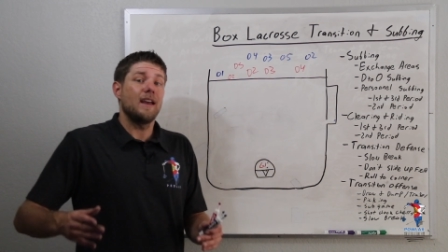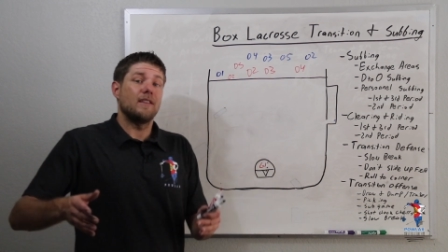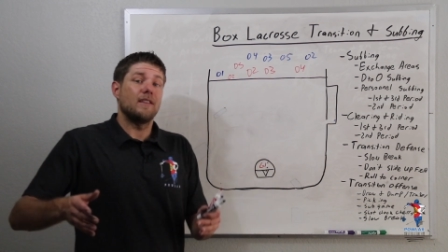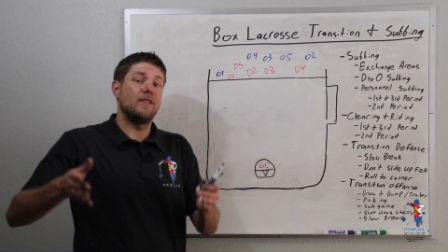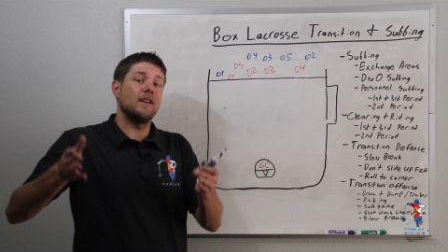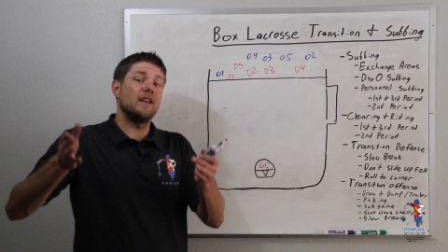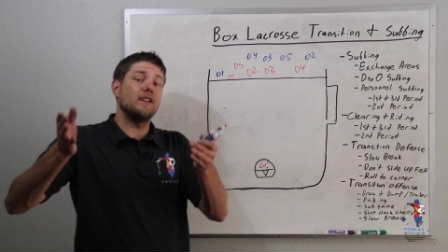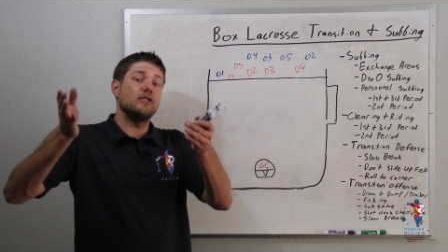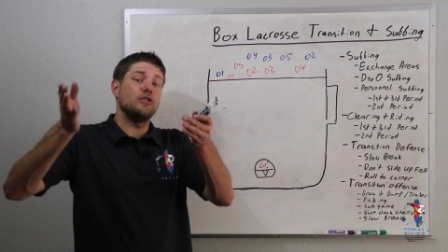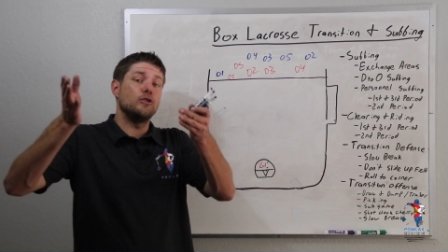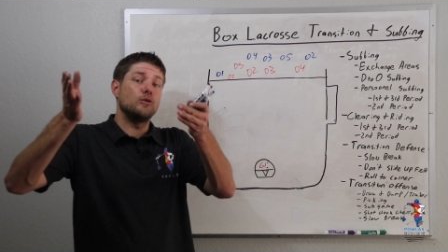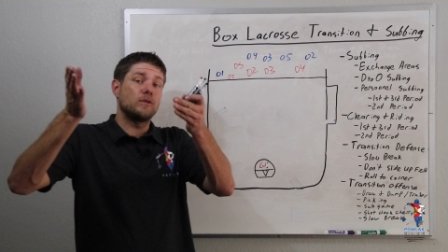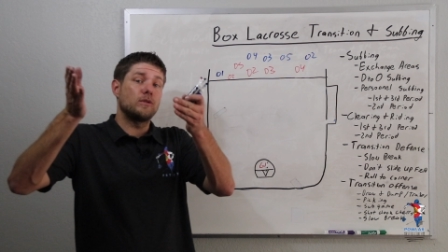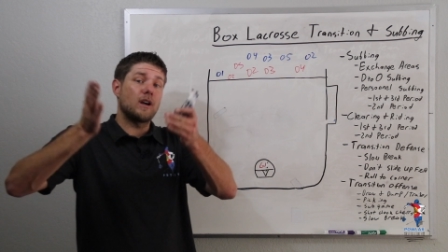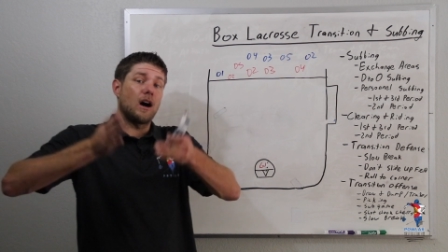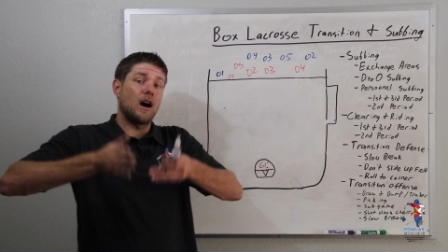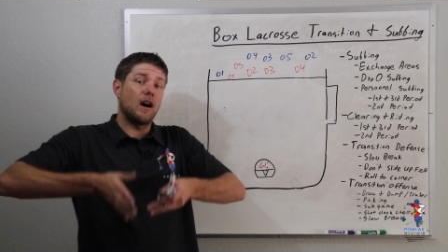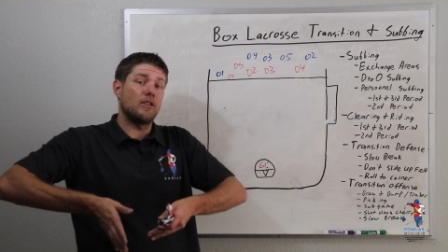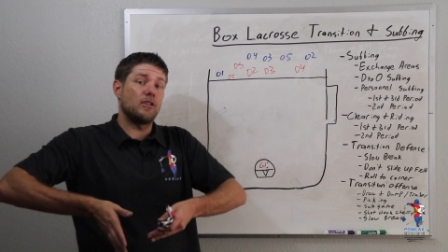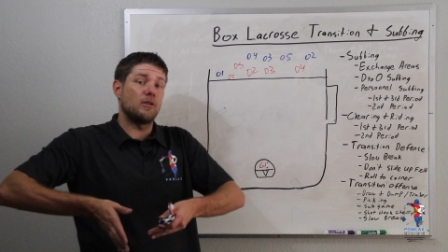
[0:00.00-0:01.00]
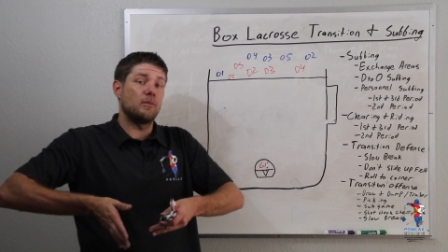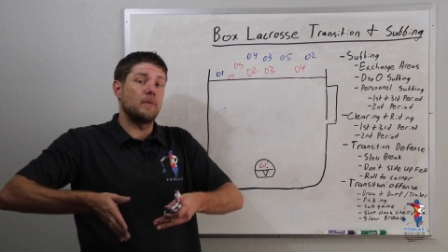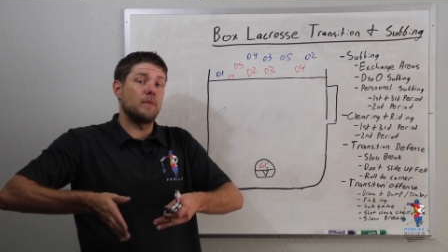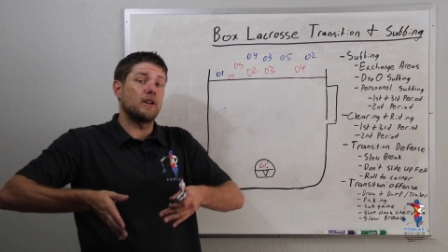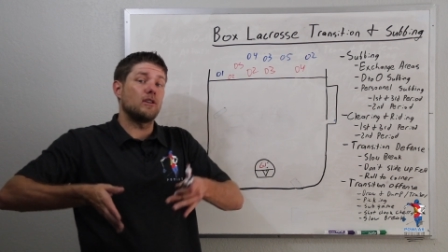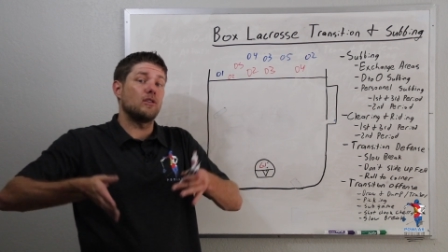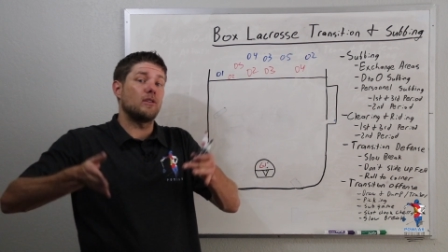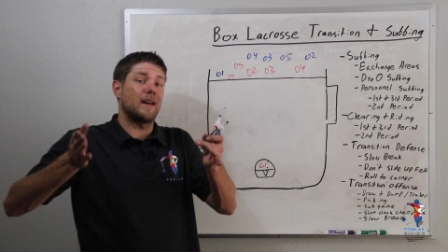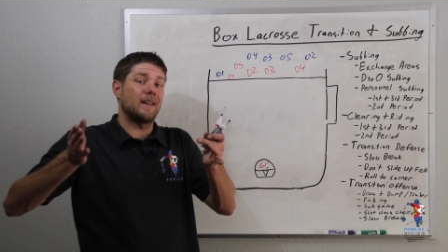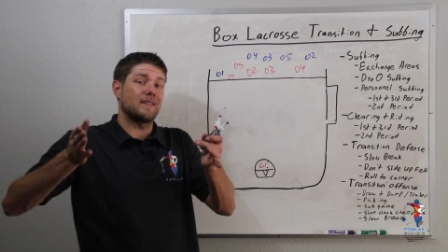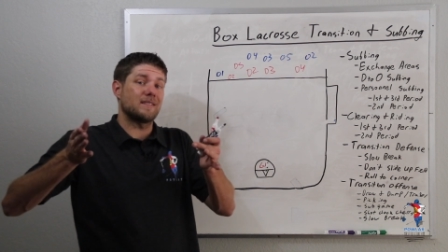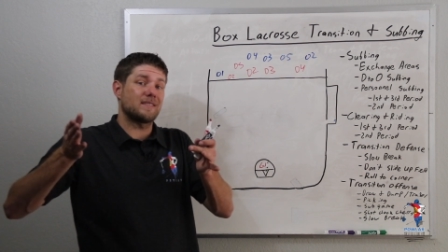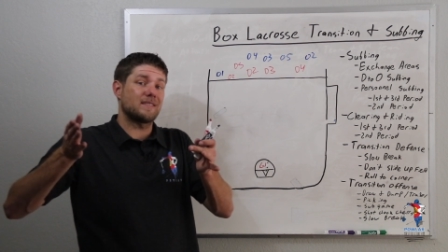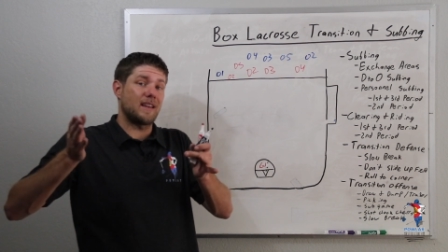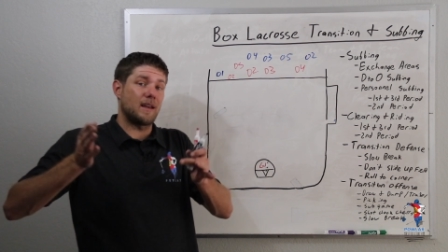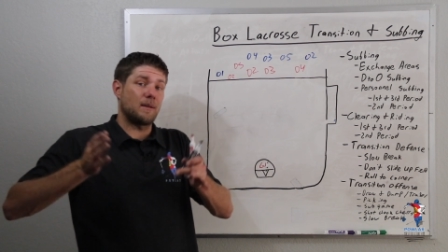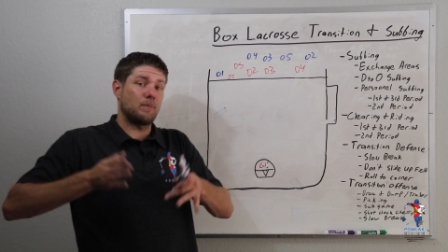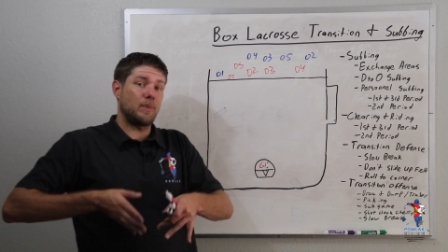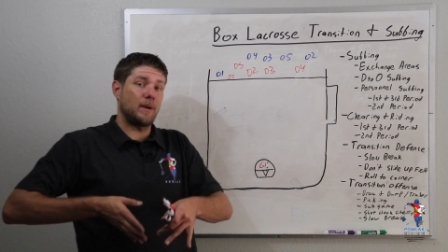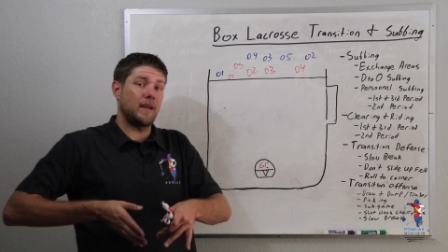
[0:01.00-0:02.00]
Then you cut the middle and
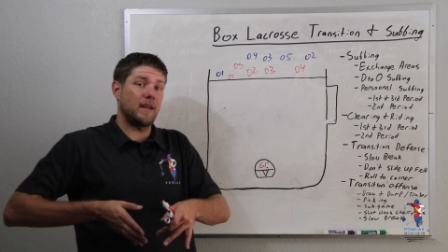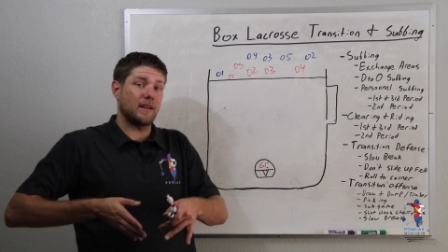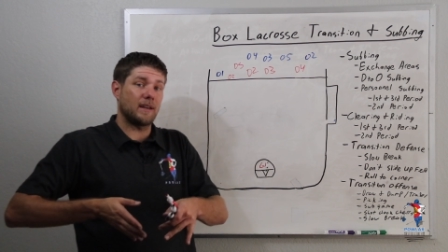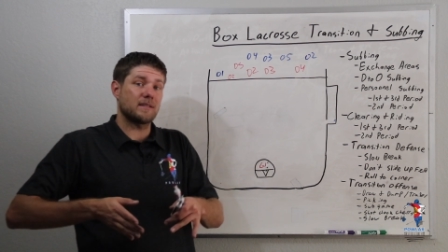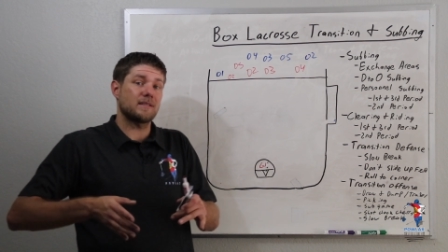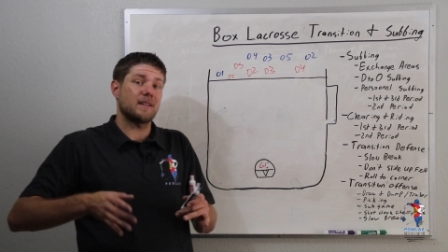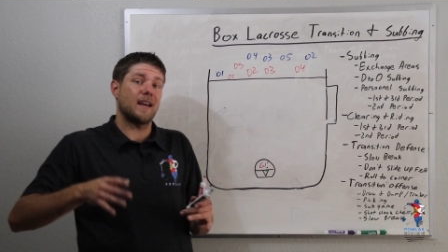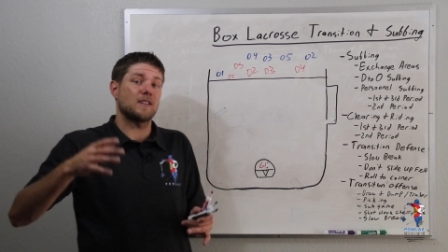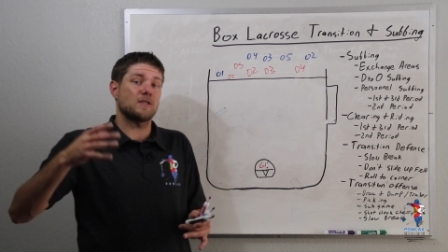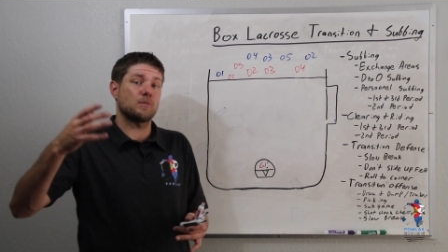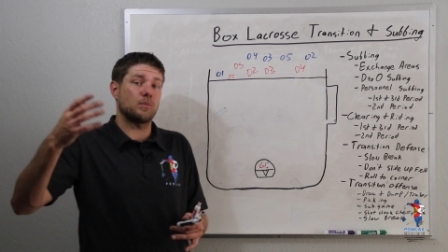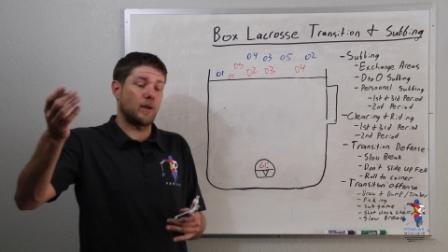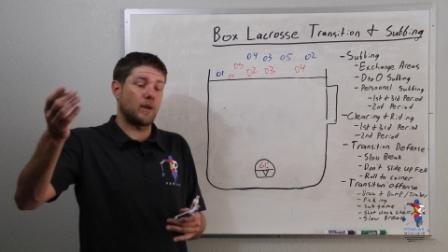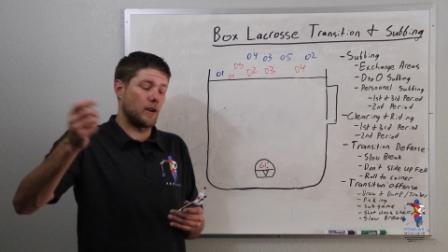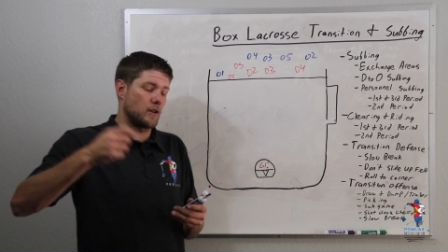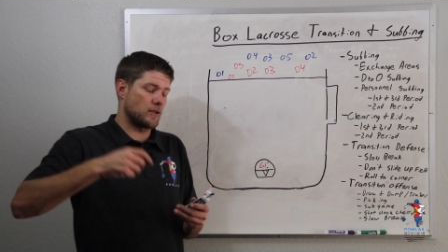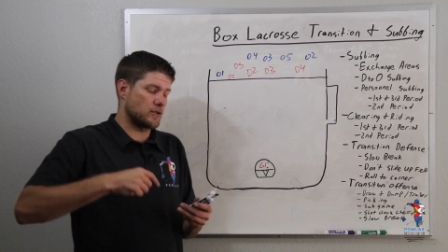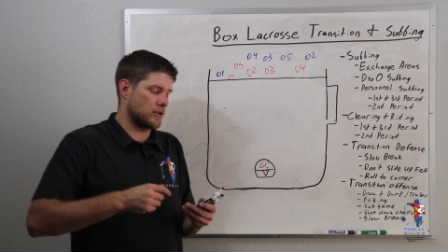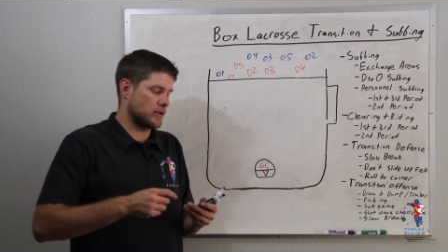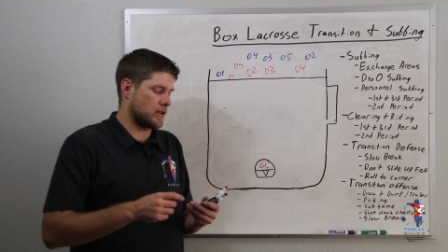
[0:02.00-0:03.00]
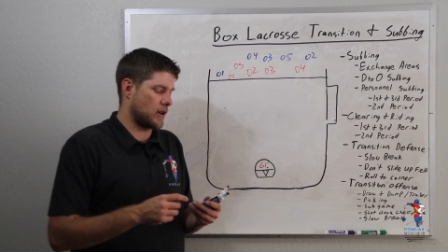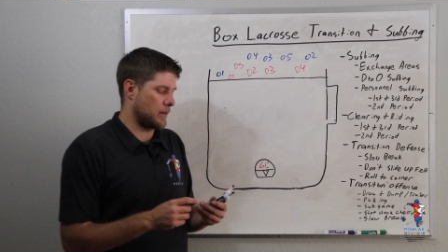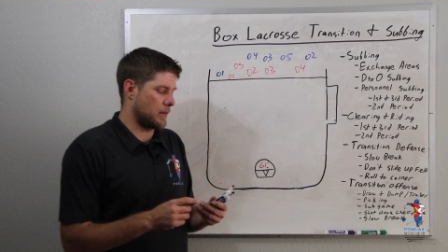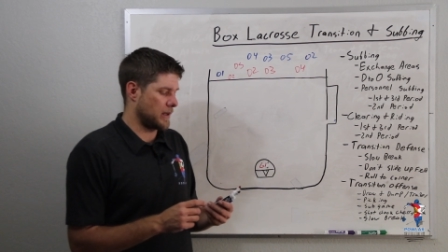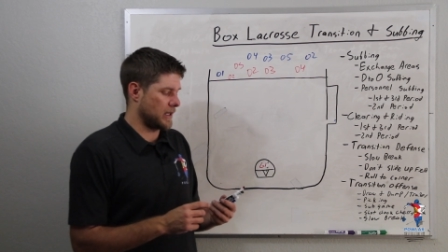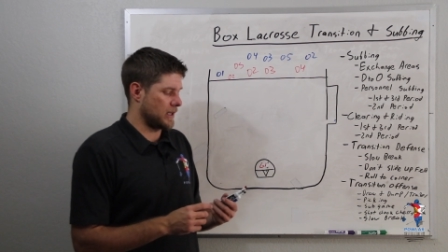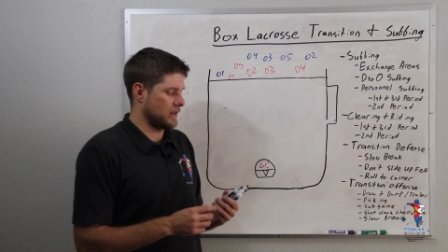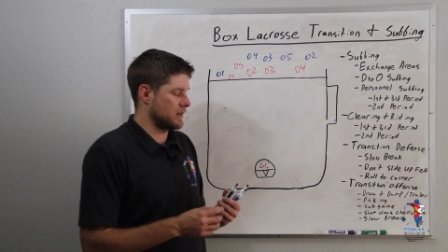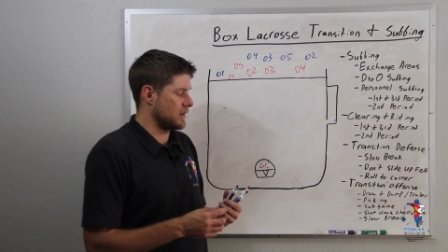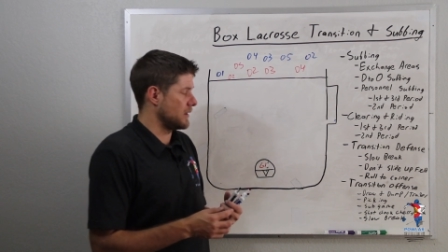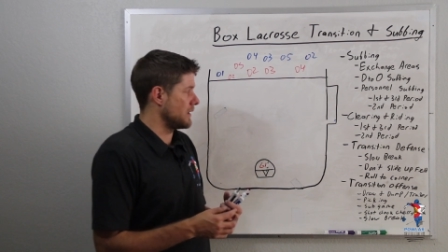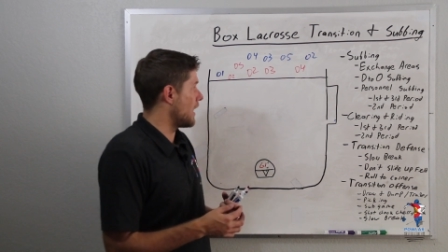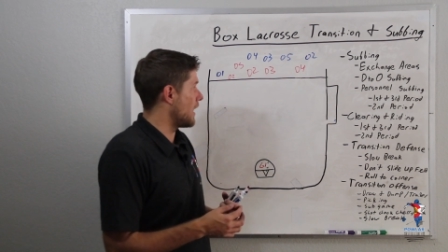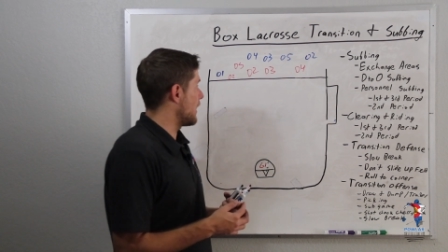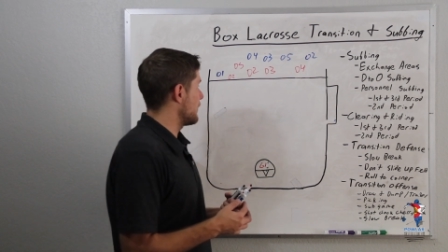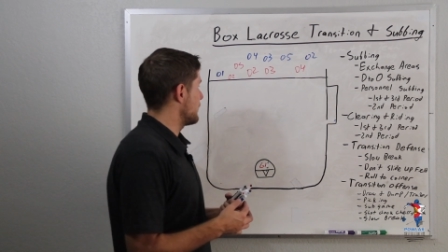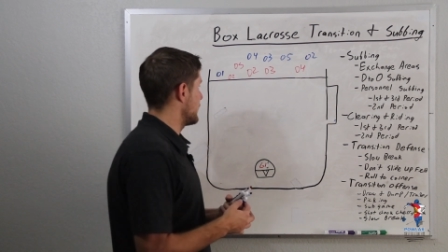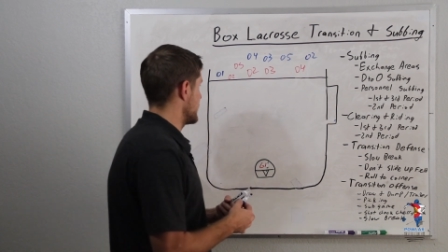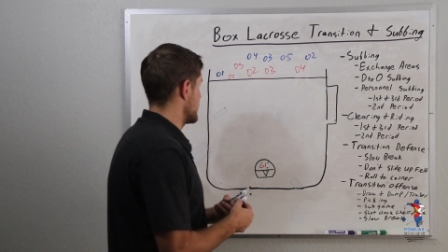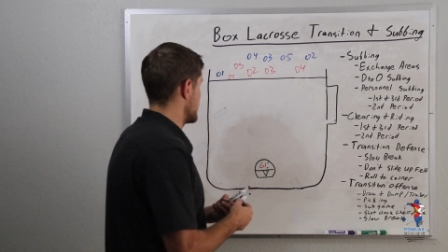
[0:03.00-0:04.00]
set picks as players are coming into the
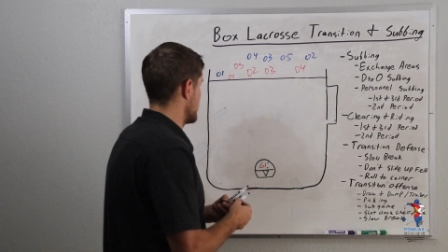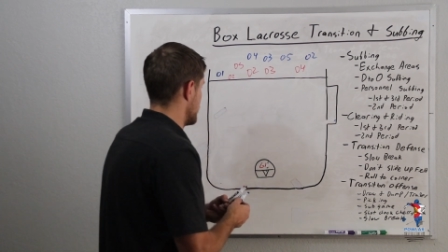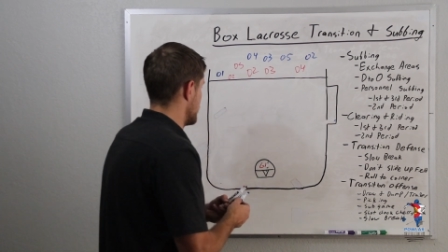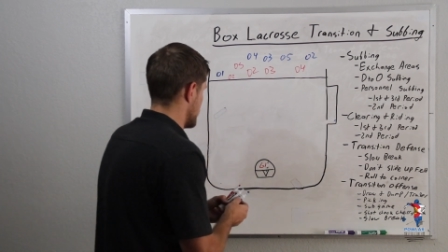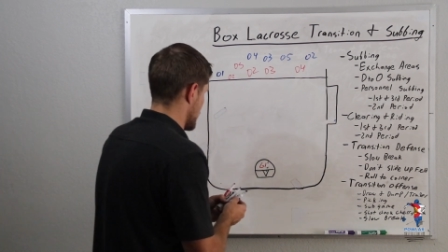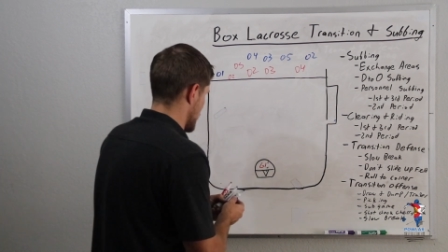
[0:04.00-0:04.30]
offensive